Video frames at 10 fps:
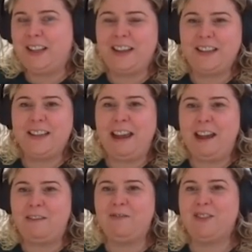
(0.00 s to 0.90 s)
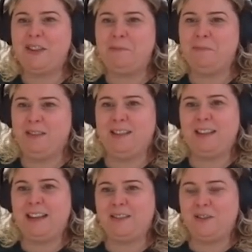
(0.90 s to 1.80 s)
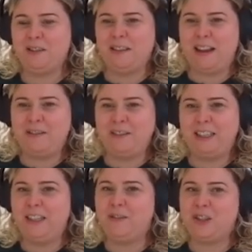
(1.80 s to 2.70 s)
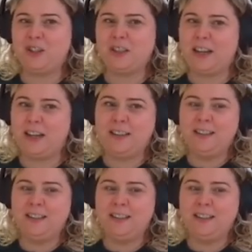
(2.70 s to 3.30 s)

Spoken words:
feel like you're caring for them, but I don't think that ever leaves you, does it?